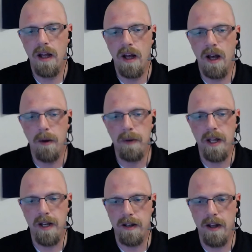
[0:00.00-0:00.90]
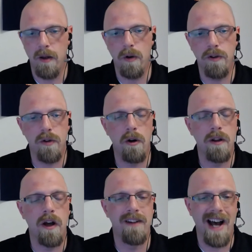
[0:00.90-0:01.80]
and another one is called
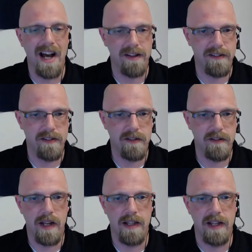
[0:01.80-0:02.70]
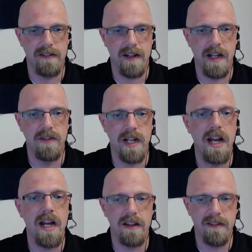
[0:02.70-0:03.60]
Avast, and that's
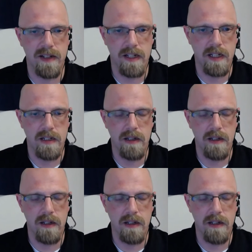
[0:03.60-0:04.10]
AVAST.